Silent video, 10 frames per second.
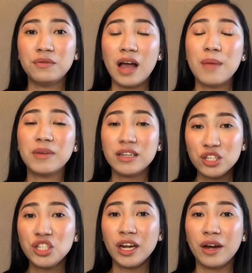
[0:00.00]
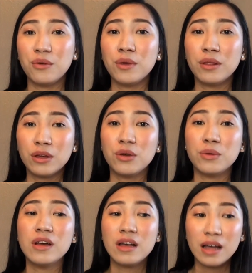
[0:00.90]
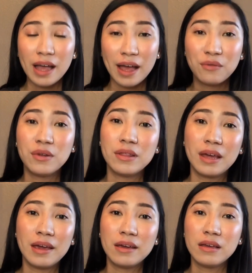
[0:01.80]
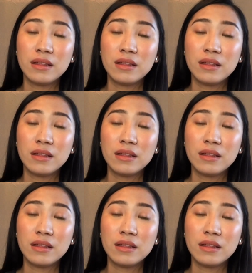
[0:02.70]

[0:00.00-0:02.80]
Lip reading: I'm gonna share with you everything